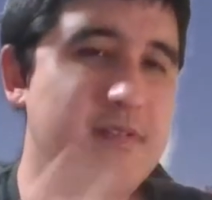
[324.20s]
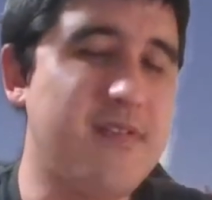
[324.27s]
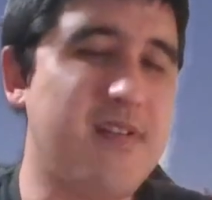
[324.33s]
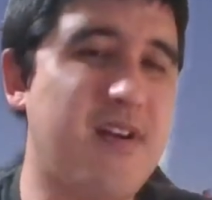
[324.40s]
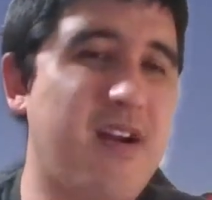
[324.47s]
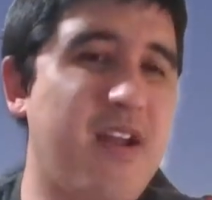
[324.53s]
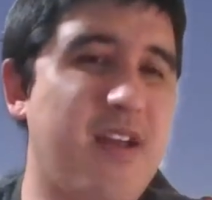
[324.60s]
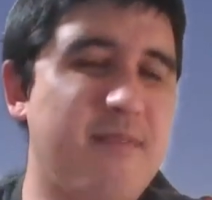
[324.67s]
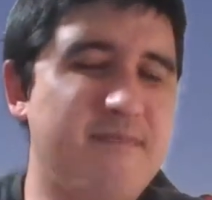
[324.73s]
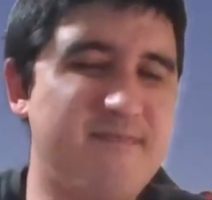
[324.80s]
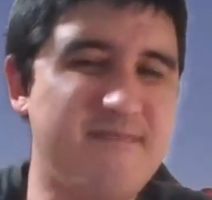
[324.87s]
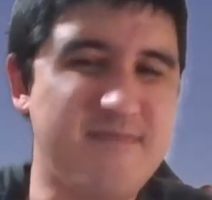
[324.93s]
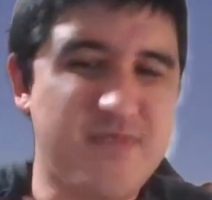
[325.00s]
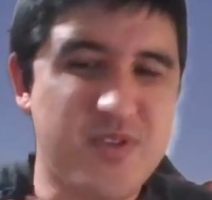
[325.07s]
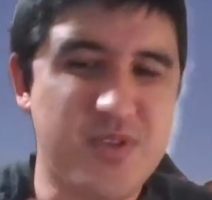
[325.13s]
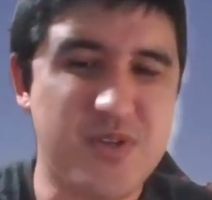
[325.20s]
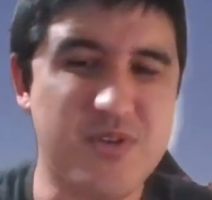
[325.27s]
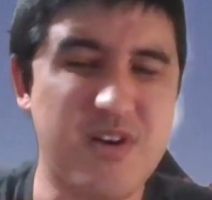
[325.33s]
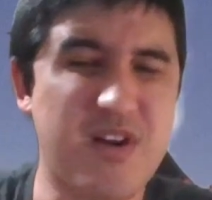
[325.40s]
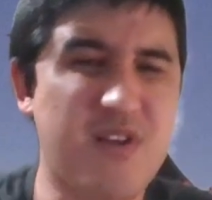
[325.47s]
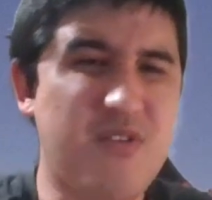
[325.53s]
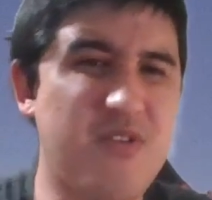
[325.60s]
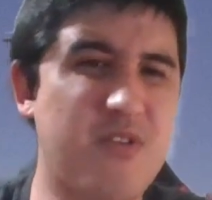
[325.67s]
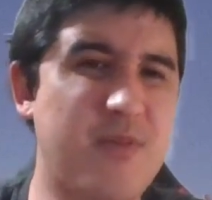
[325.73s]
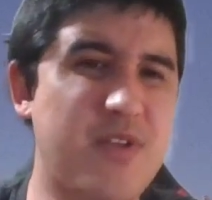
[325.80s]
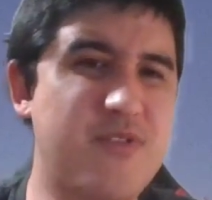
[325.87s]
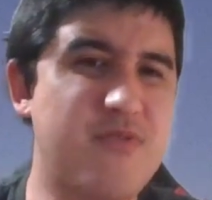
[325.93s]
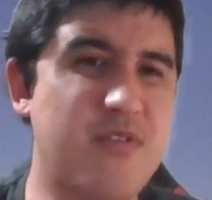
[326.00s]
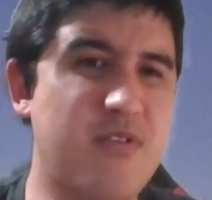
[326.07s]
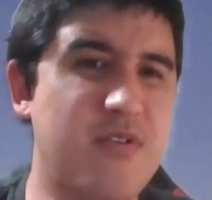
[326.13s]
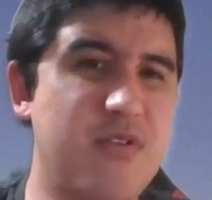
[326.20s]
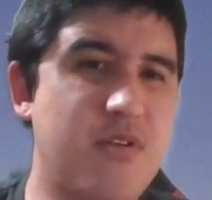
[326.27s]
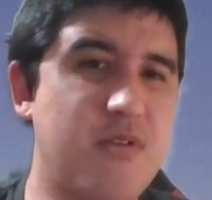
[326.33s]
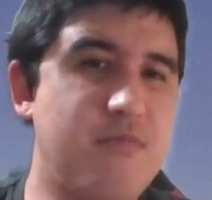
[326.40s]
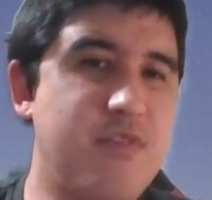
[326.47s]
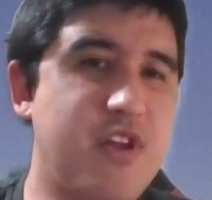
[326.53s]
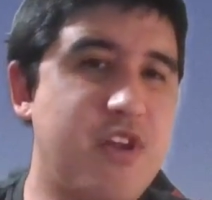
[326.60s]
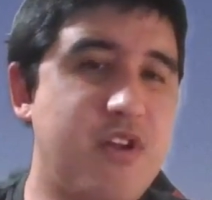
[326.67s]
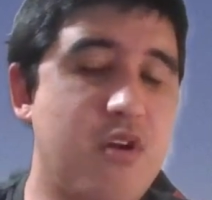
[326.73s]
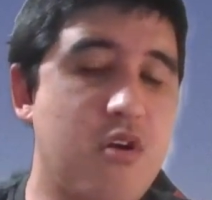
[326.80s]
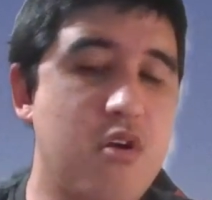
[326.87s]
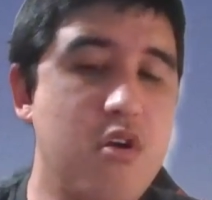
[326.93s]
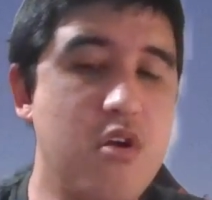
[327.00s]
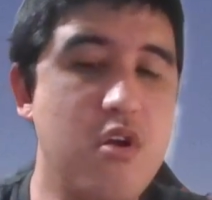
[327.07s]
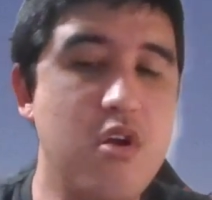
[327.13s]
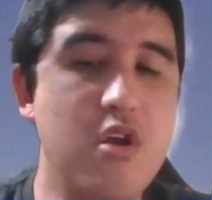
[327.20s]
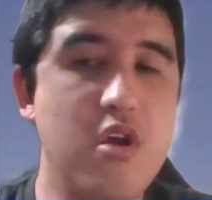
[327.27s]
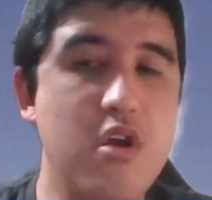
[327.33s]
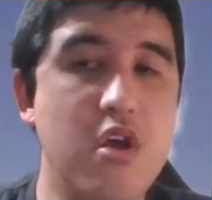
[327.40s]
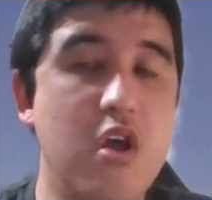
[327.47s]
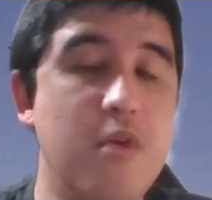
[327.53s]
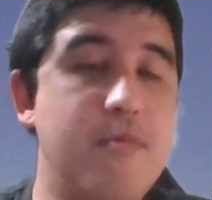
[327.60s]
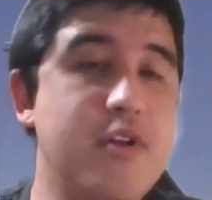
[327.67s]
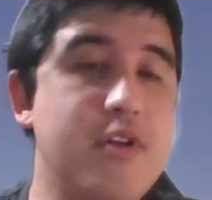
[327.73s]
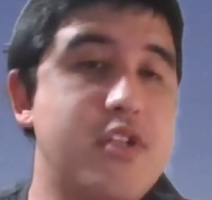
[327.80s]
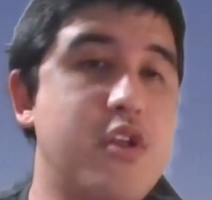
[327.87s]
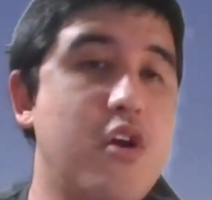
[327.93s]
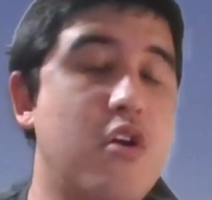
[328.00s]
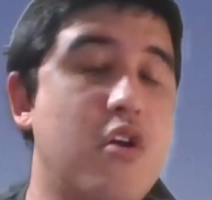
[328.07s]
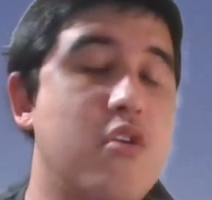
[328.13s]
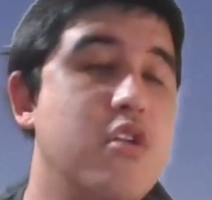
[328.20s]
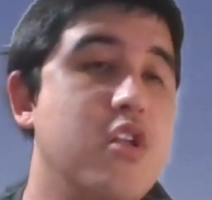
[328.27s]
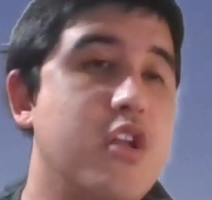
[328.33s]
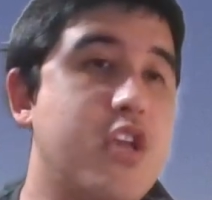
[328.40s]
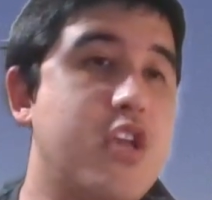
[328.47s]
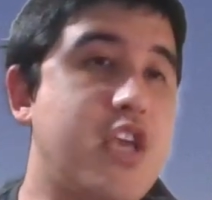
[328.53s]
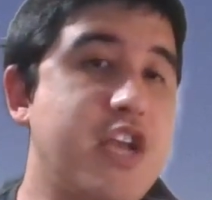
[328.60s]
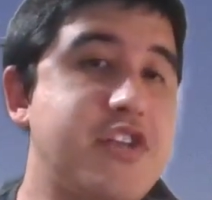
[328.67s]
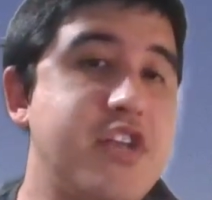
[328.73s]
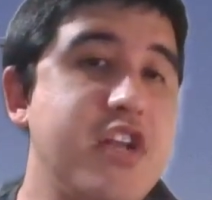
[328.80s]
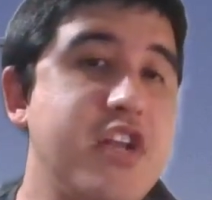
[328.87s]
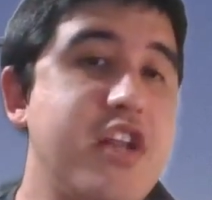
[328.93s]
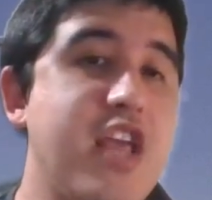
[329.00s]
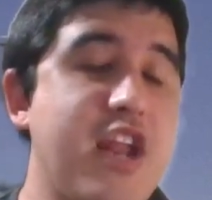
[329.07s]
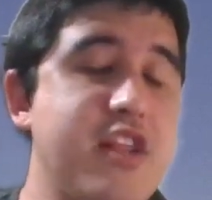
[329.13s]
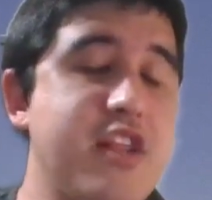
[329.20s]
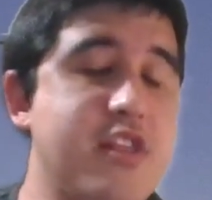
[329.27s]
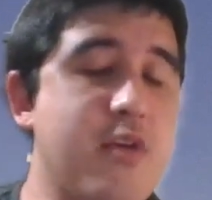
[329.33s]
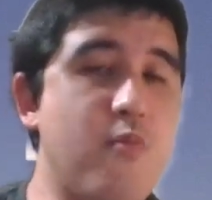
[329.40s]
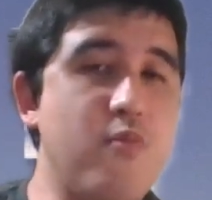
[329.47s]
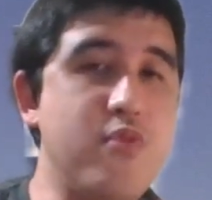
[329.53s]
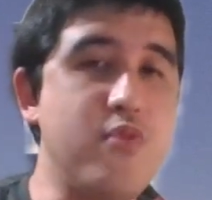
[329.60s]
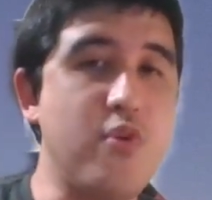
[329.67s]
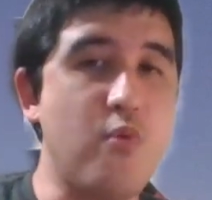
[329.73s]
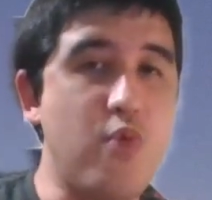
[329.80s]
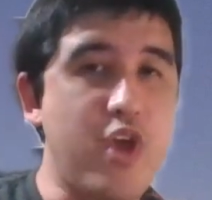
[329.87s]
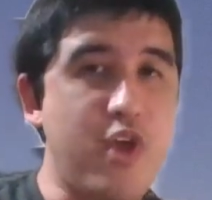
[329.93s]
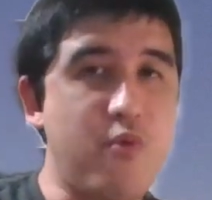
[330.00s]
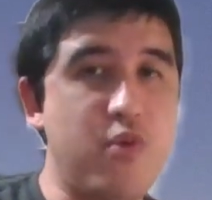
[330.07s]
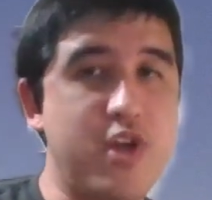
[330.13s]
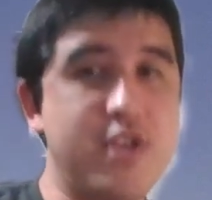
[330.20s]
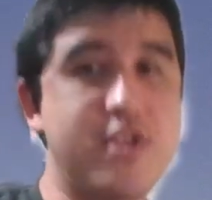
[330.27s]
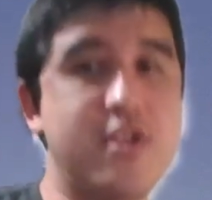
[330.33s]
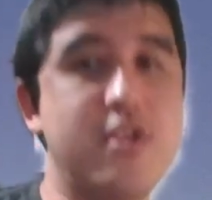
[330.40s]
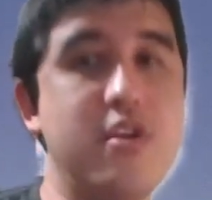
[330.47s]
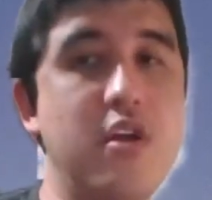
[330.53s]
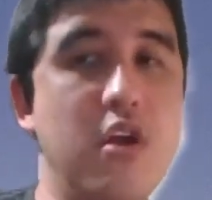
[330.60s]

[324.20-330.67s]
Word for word: Sorry, I'm trying to clear my throat a little bit here. But still, Kitchen getting the, the win was